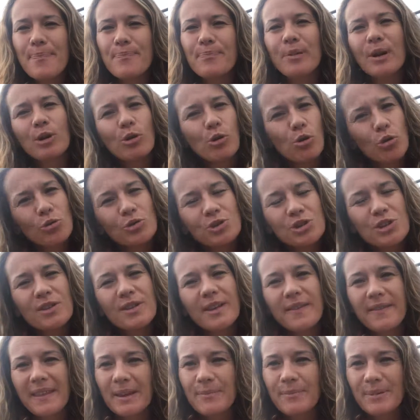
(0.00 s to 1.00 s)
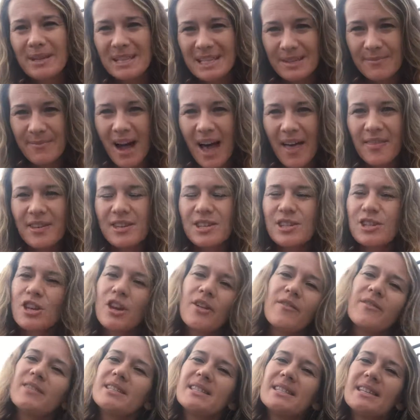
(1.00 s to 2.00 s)
but also that there'd be some other
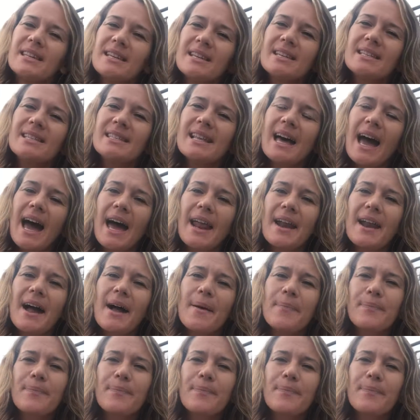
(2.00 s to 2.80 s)
services that